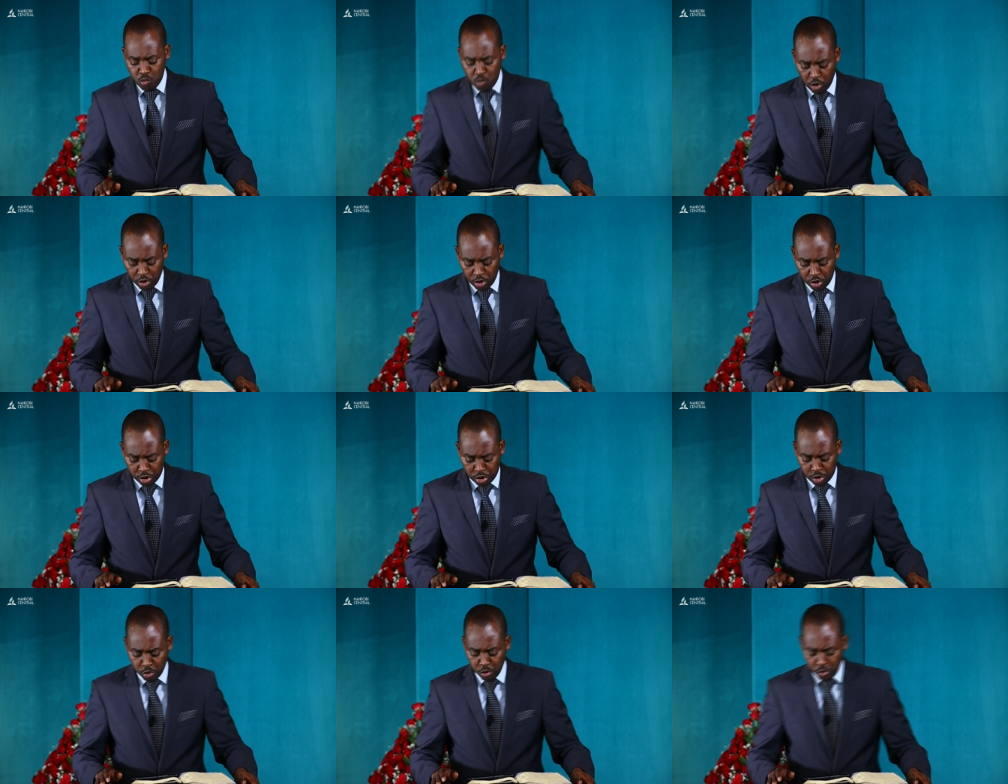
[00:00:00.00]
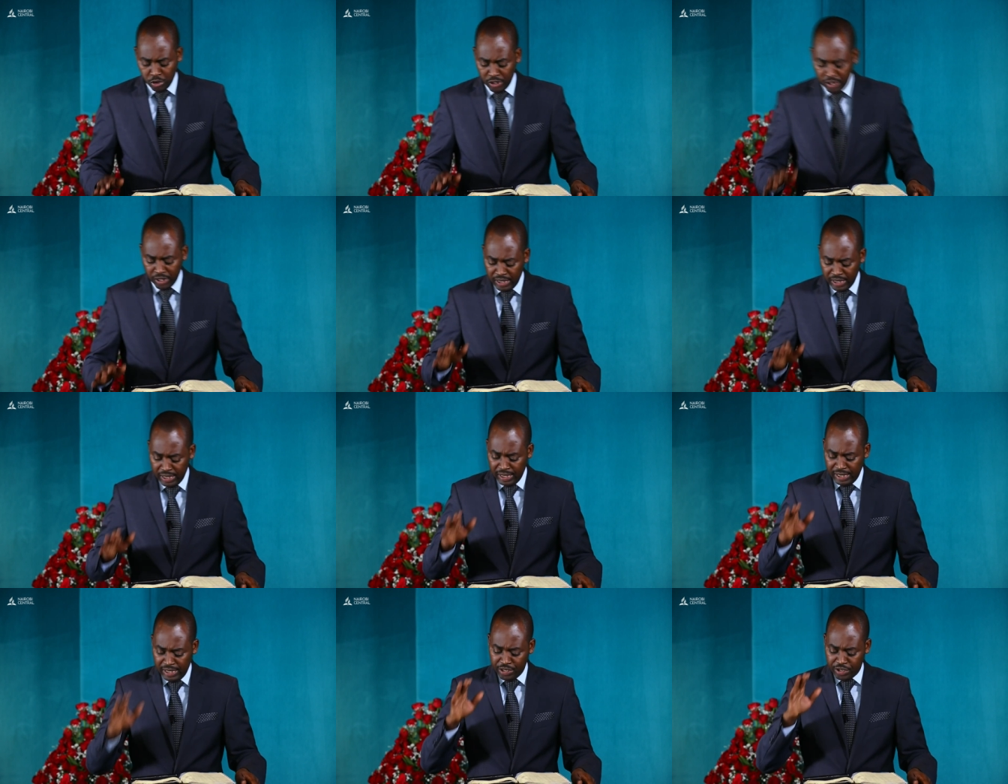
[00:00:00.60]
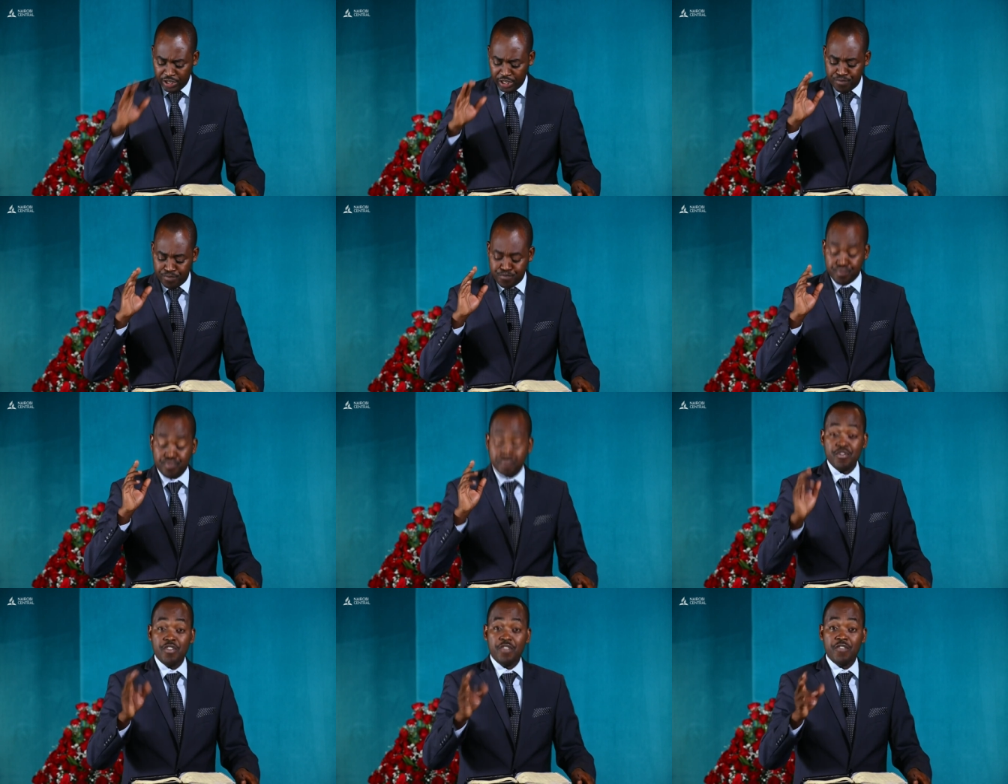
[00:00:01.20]
was to
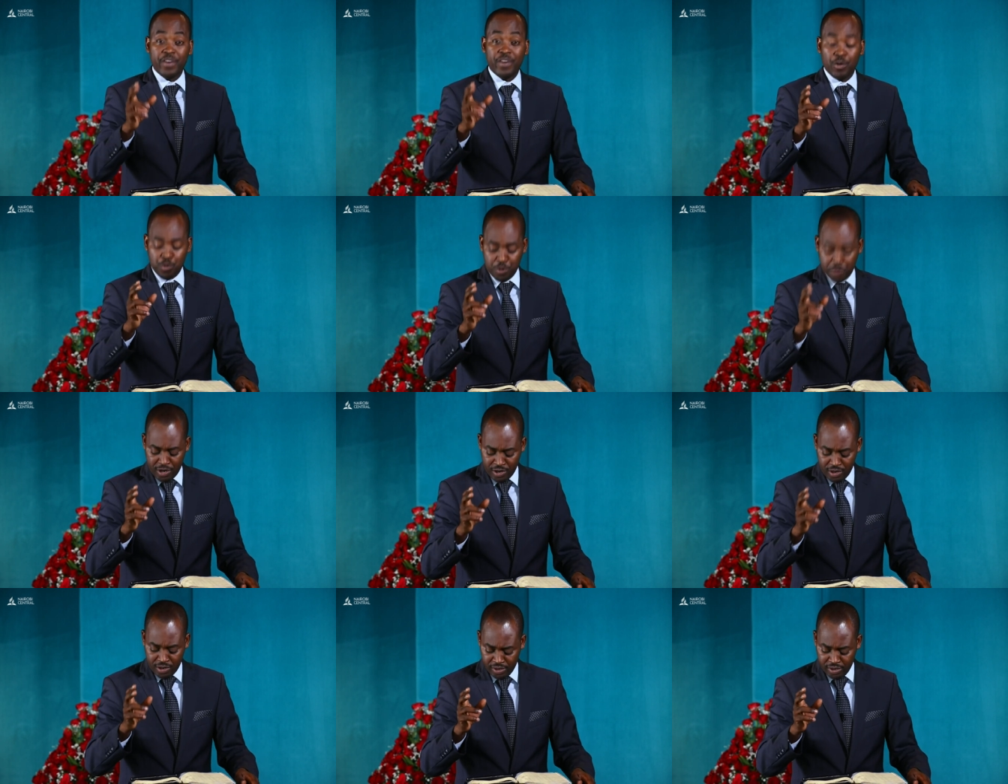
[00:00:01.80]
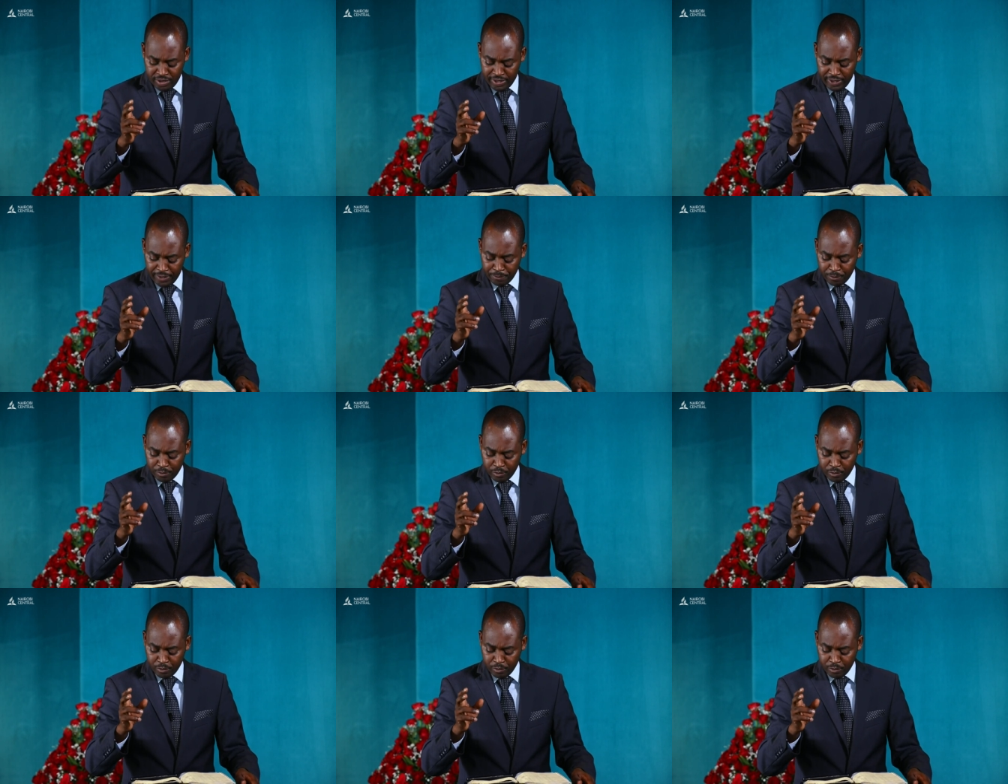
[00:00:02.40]
reprove the world